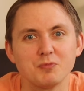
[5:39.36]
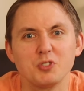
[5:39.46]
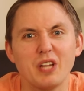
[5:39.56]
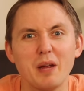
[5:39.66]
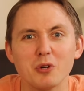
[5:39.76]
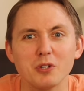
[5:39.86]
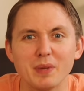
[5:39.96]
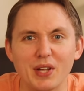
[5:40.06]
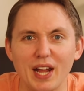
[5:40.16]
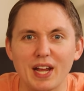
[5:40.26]
your neighborhood
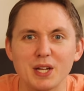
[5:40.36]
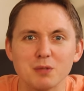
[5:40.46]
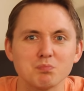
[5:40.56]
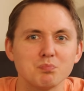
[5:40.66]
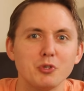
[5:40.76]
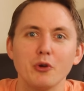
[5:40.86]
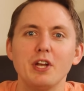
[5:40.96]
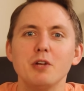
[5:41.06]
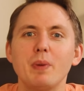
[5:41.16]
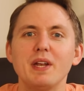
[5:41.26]
mechanic, your
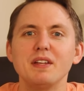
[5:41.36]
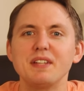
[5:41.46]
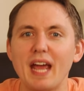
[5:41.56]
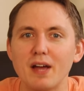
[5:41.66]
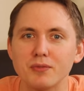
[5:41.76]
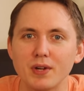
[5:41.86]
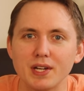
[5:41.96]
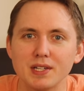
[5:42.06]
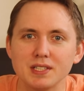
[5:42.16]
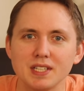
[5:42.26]
independent
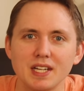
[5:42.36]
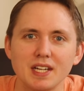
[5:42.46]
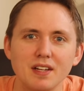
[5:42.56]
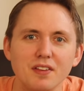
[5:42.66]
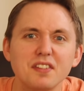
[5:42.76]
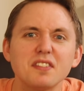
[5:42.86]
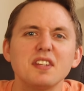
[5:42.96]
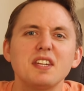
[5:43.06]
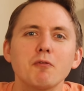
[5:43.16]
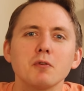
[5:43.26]
cafe, this is the
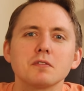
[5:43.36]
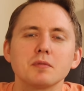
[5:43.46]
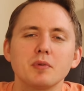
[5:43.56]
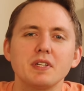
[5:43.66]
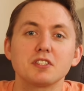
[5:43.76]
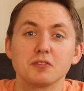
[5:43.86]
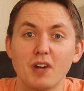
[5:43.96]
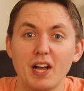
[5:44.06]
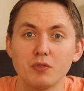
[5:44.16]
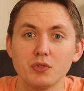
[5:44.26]
difference between
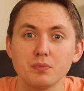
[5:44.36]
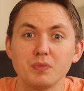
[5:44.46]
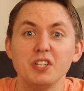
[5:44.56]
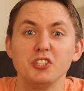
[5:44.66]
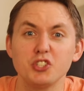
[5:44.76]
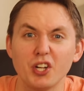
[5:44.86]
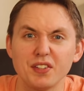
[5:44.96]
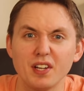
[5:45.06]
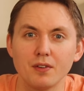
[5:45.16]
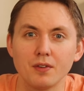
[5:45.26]
survival and
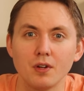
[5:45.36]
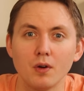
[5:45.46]
shutdown.